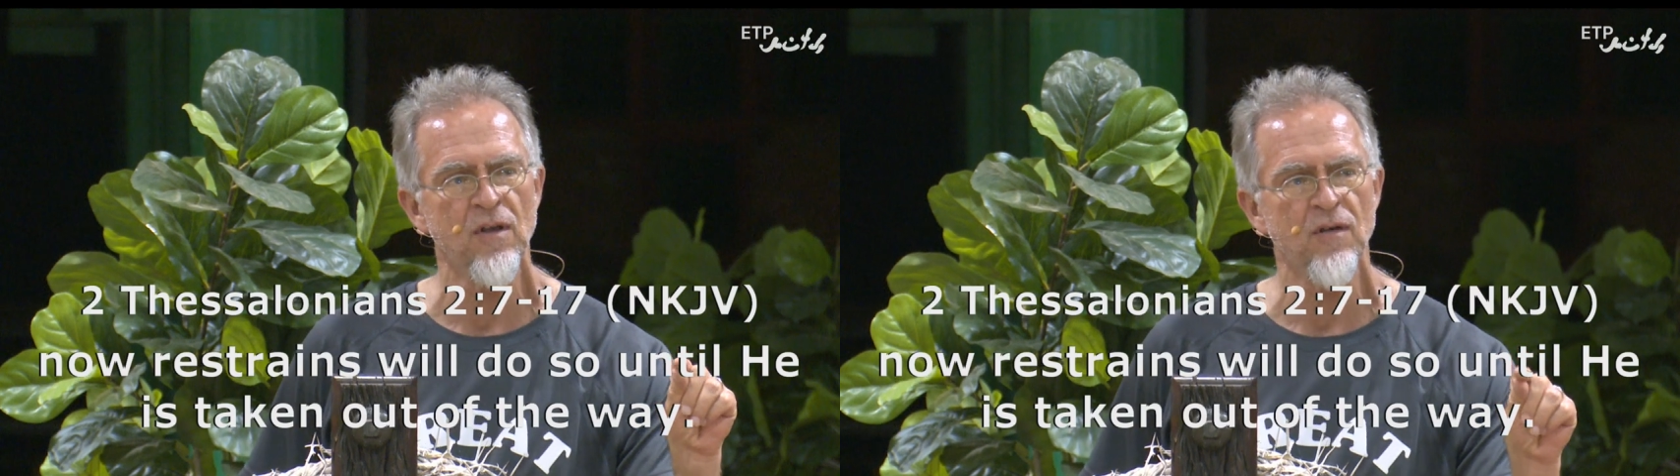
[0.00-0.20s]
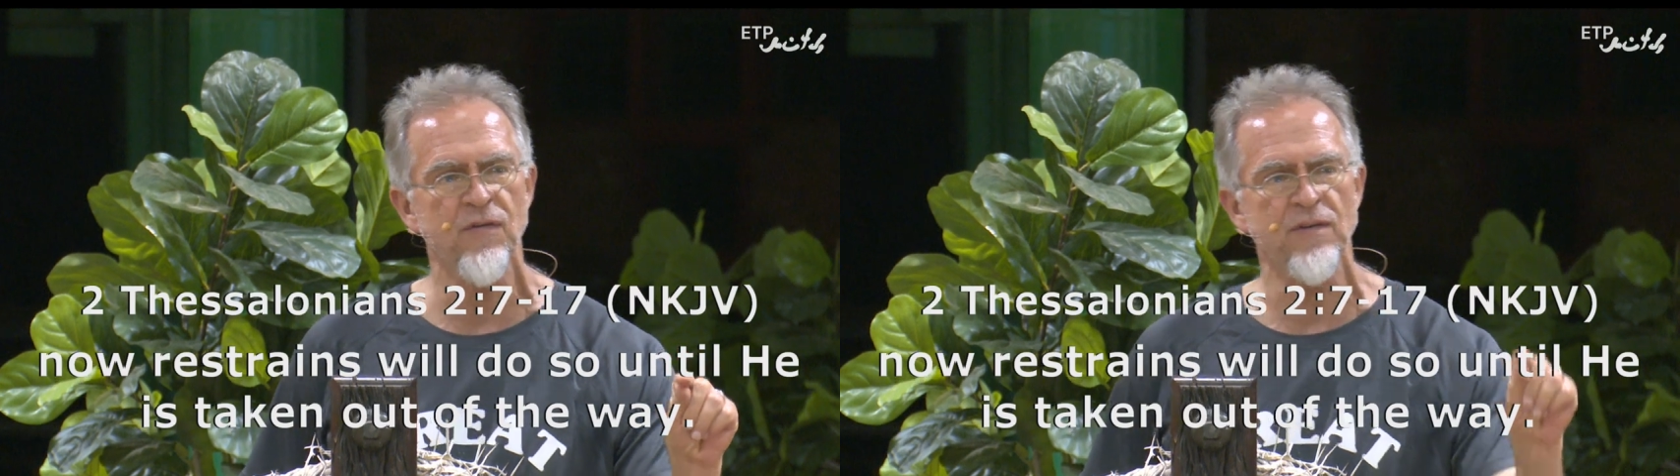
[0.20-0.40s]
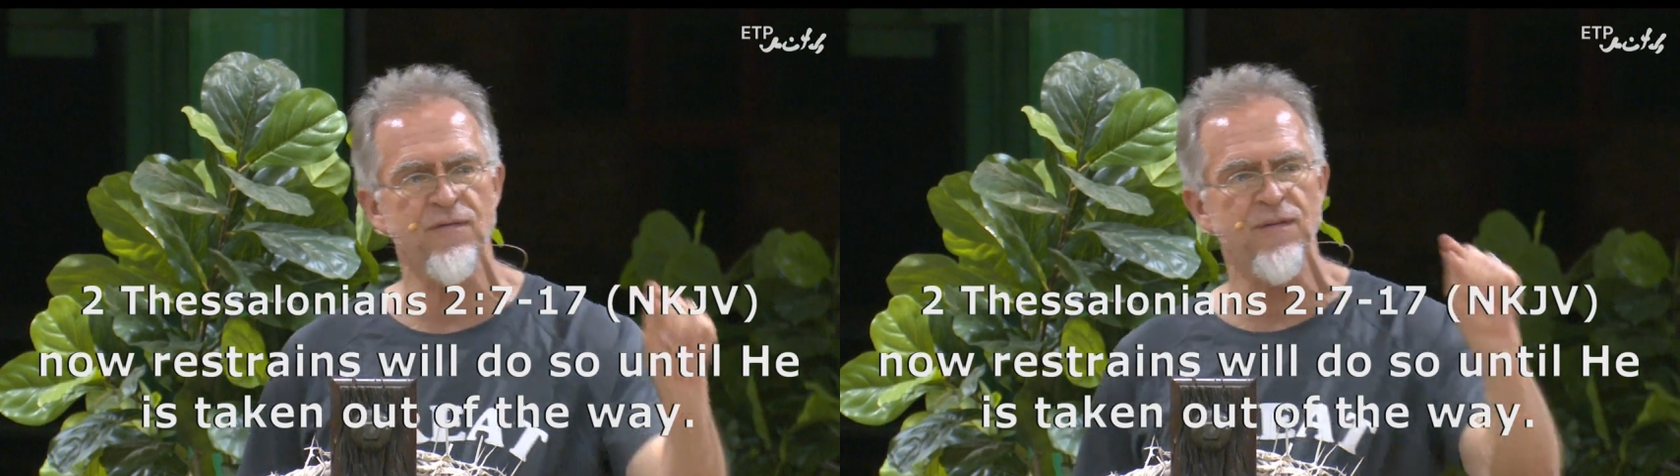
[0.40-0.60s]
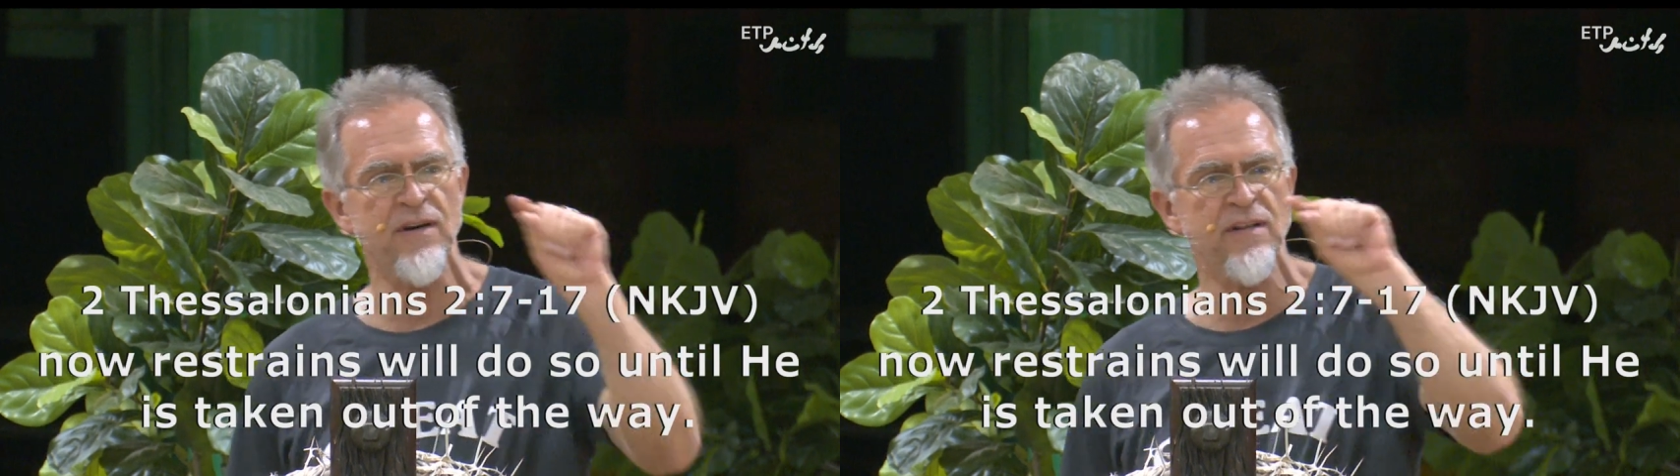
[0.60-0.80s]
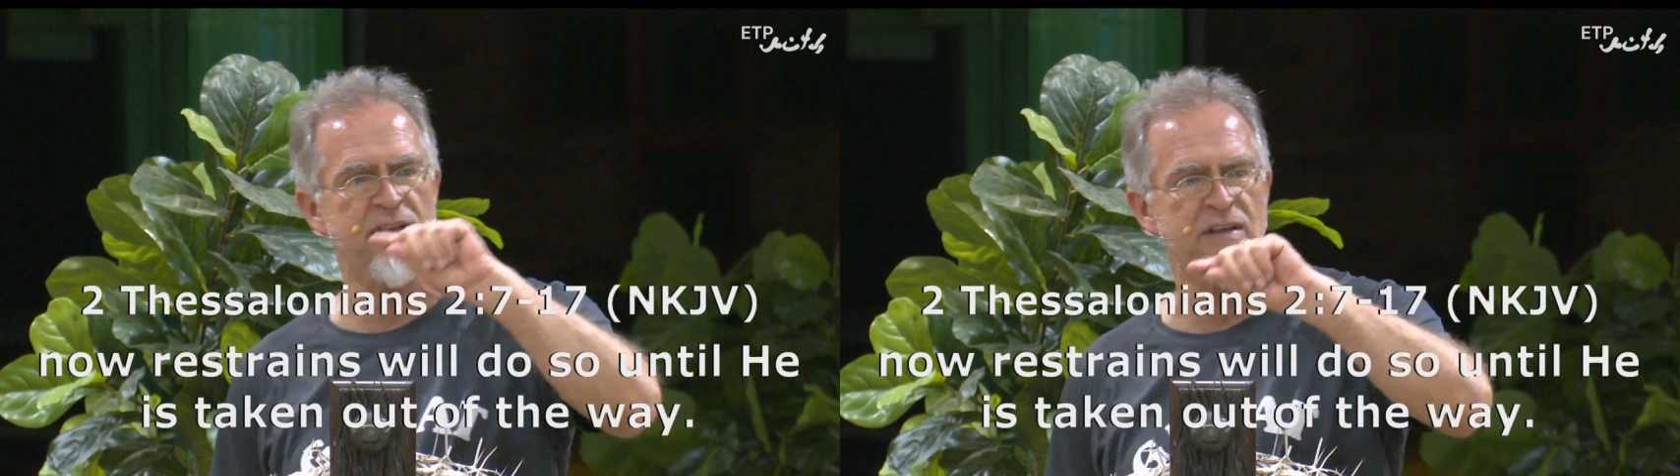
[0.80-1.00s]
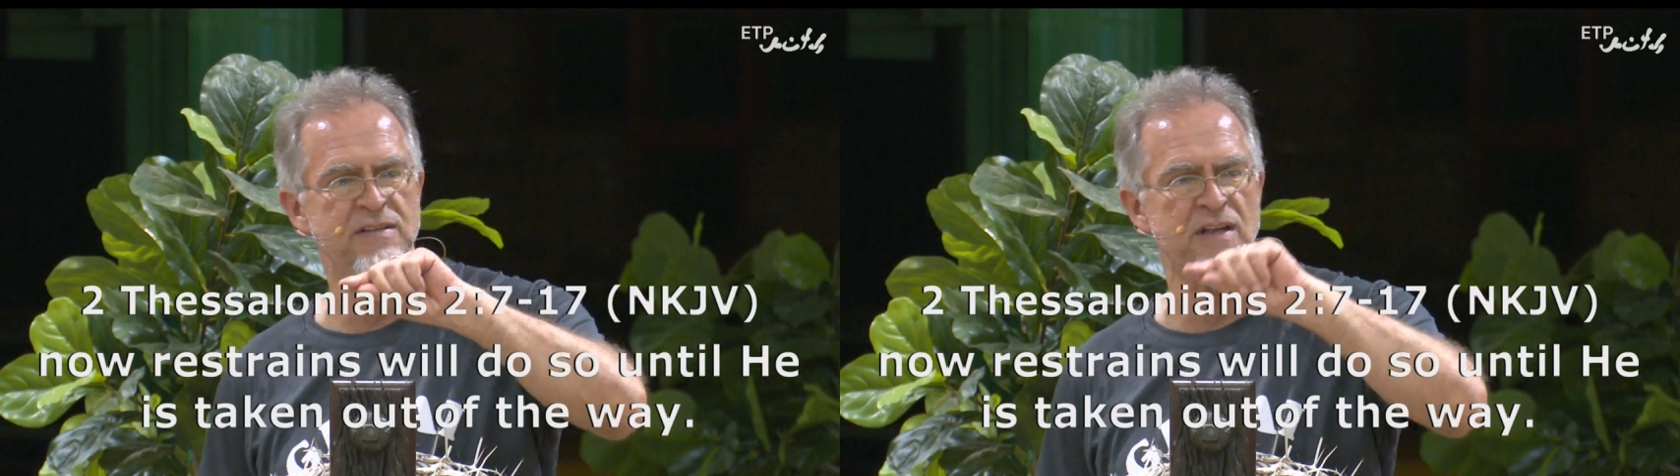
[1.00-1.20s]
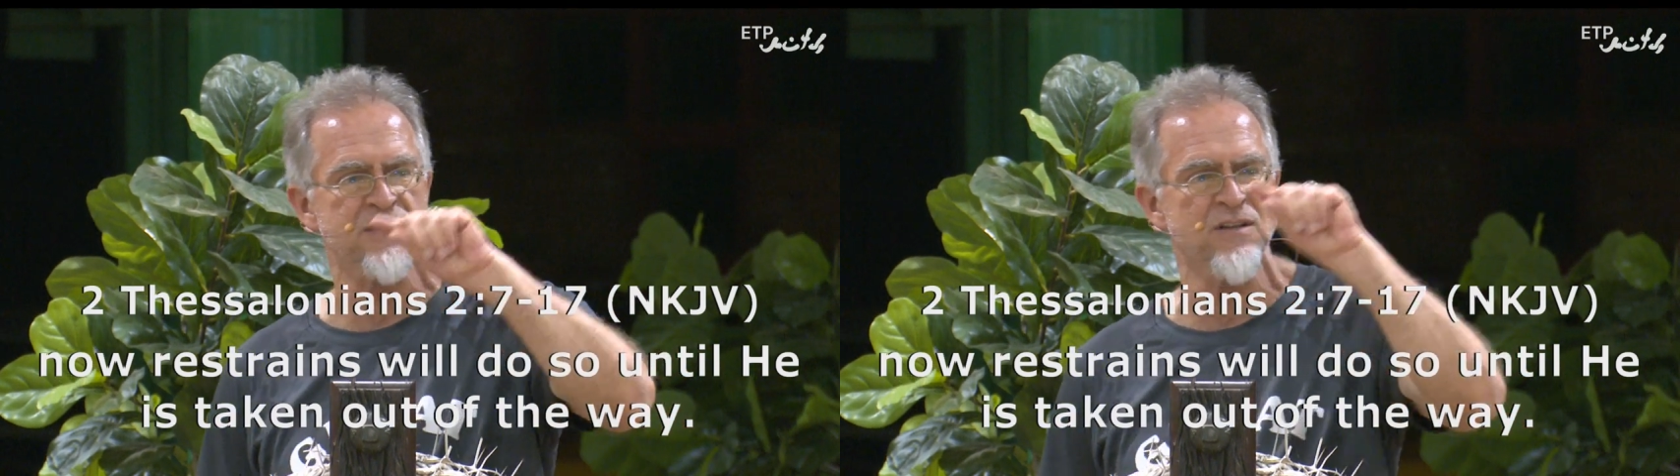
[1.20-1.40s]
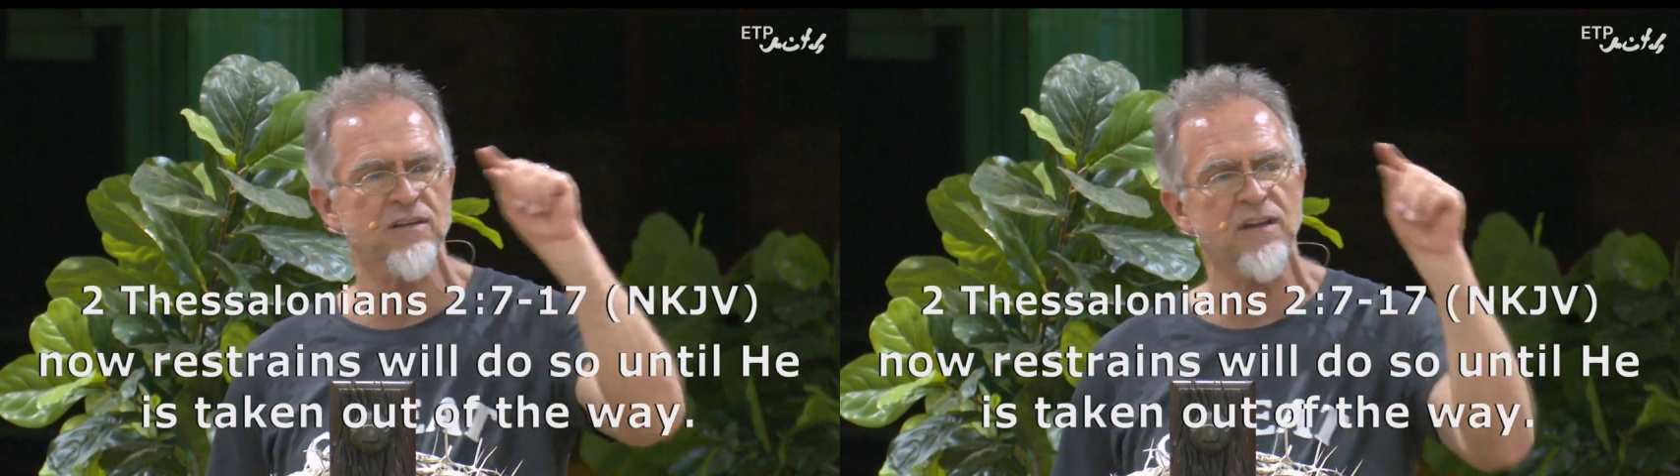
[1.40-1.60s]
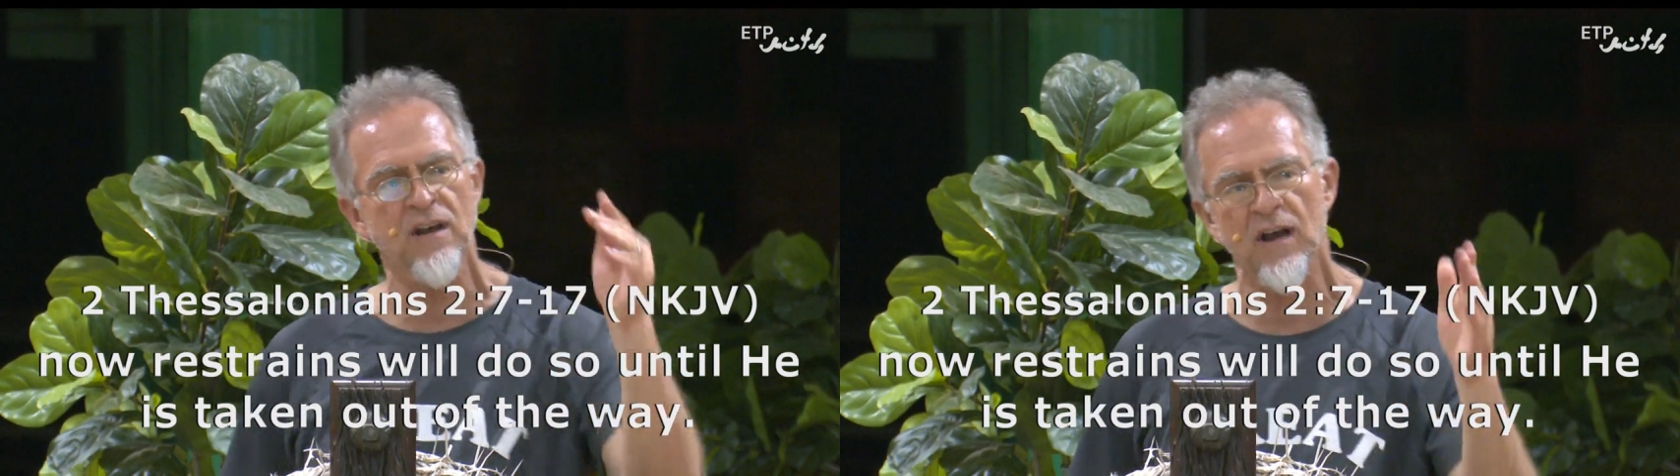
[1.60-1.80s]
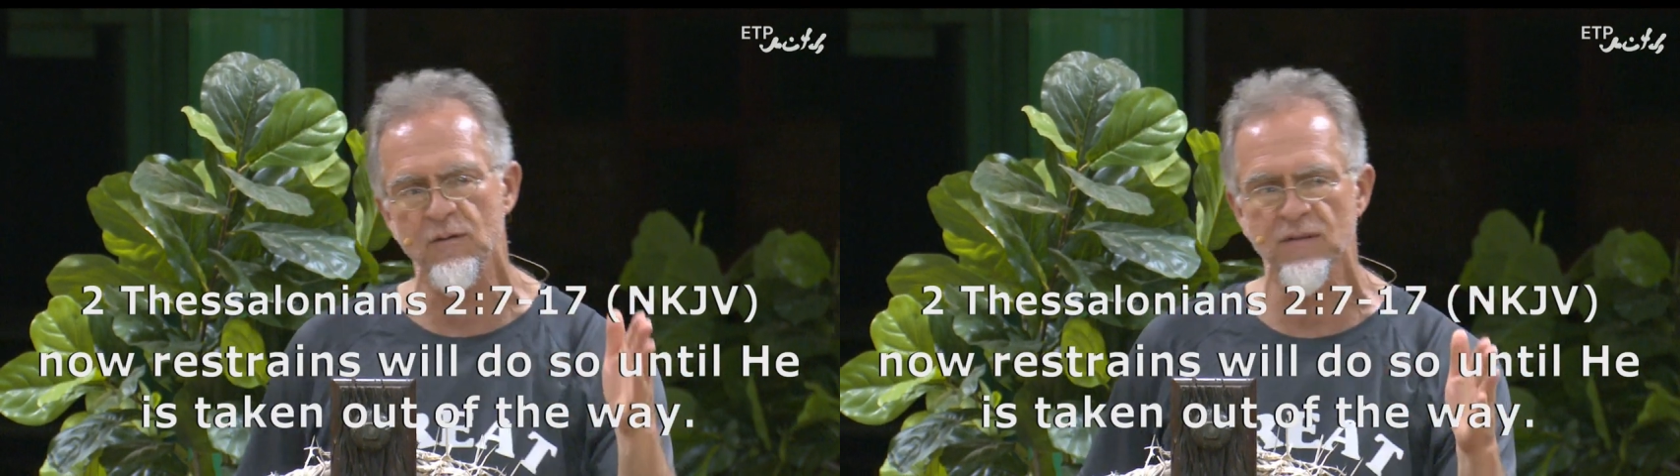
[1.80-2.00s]
for the funny things that's not in
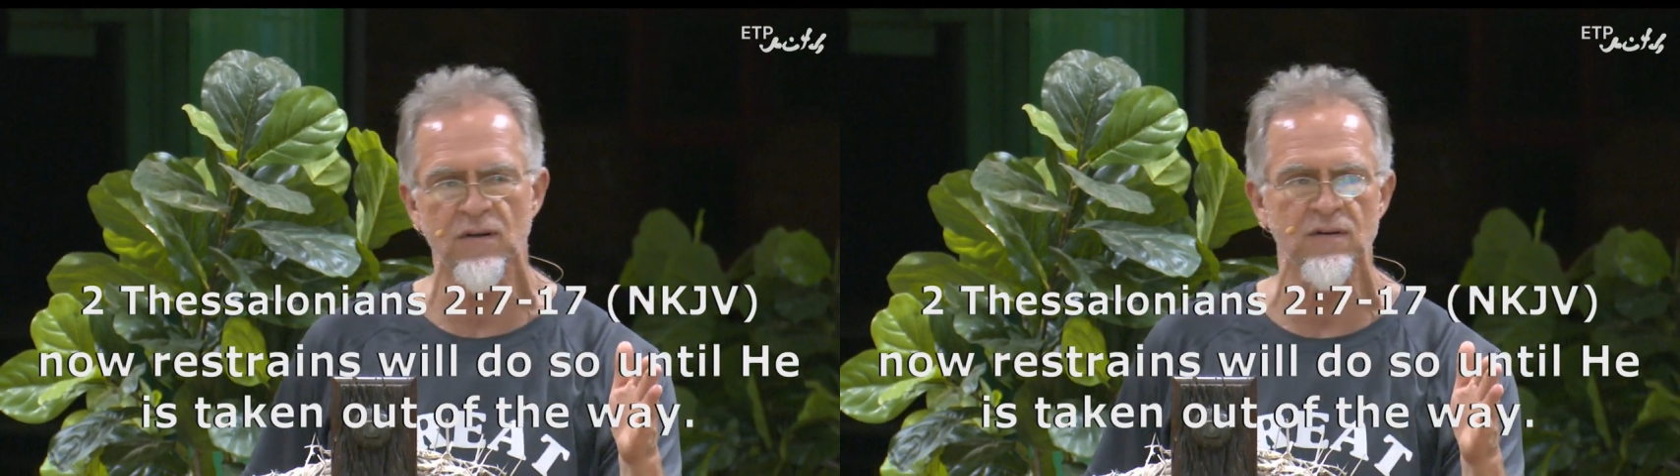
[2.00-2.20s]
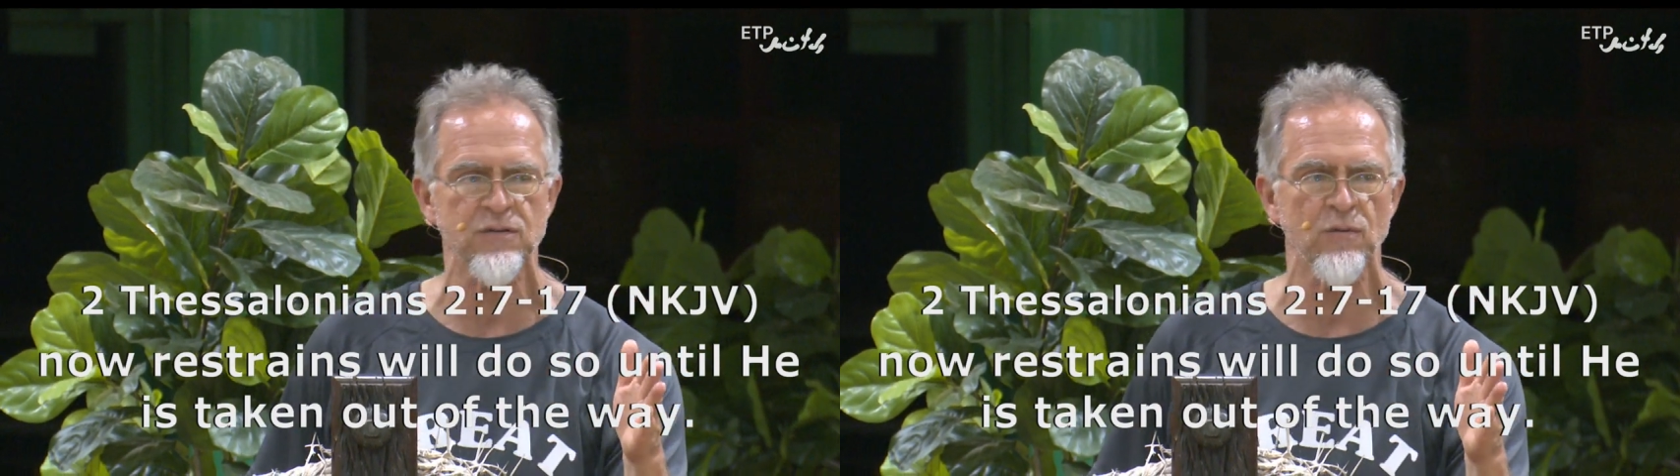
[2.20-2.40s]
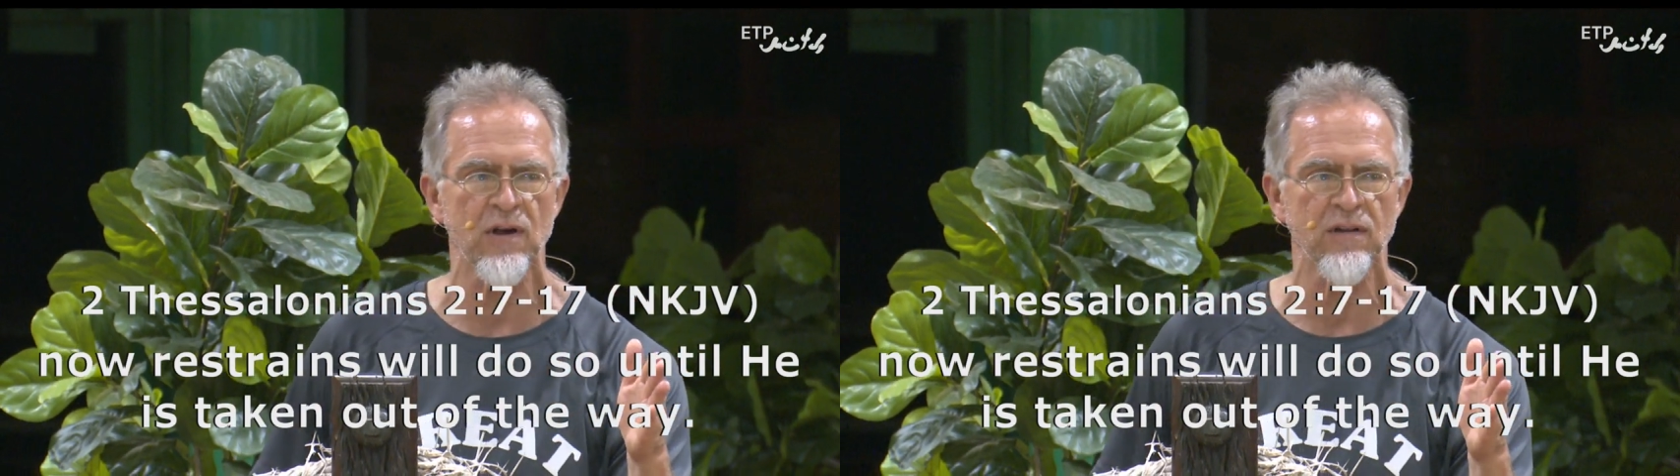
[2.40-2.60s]
line with God's word.